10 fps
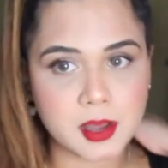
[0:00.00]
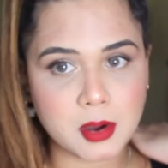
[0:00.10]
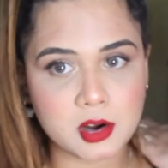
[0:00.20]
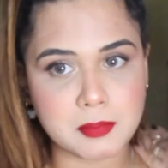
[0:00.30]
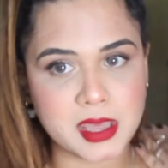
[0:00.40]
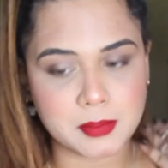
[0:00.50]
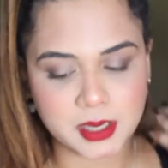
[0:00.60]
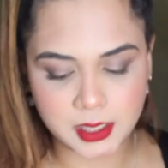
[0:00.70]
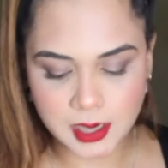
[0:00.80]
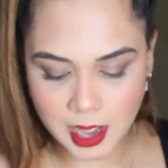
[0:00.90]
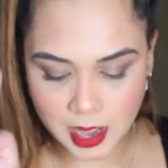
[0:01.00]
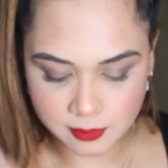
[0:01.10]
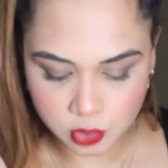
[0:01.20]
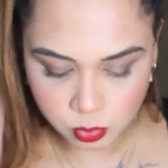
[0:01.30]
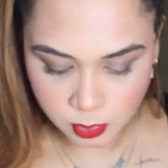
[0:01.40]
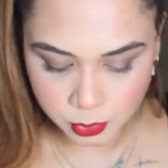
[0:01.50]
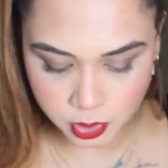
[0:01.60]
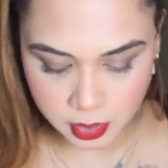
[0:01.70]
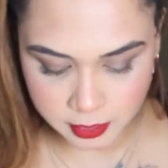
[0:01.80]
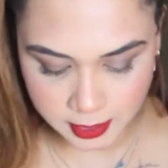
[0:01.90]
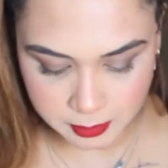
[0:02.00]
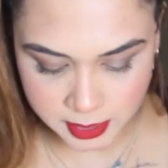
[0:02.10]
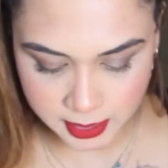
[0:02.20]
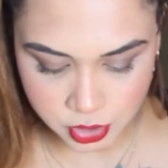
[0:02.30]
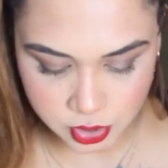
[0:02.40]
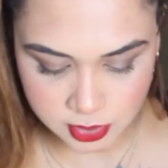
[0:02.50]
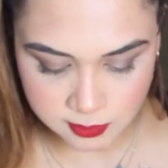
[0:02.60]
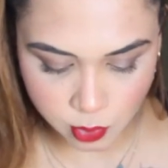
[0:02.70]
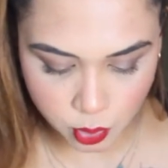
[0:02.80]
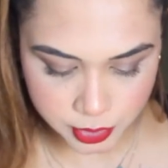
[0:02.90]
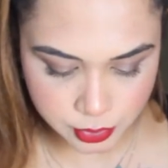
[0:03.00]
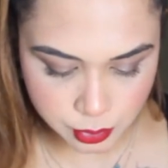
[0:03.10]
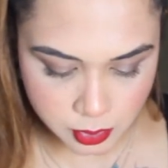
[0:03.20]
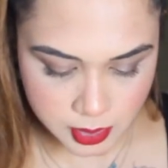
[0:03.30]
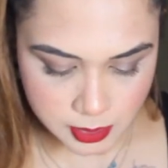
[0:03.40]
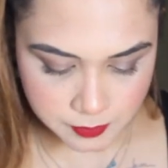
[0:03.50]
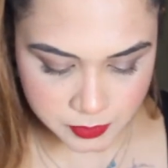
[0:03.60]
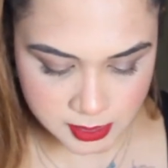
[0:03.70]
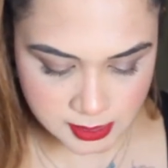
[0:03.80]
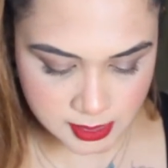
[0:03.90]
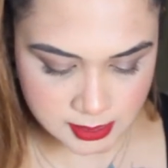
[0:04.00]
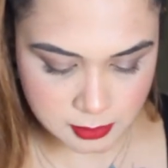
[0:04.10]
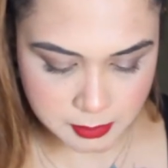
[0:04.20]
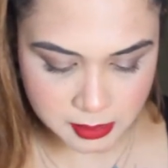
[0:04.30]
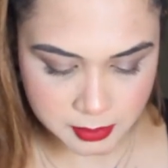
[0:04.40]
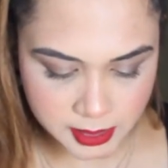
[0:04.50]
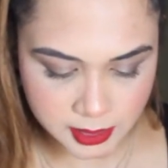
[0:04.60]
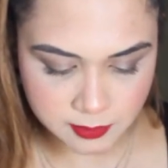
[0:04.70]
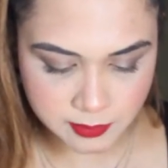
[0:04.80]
about Maybelline, I have two more product recommendations for you. This is the Maybelline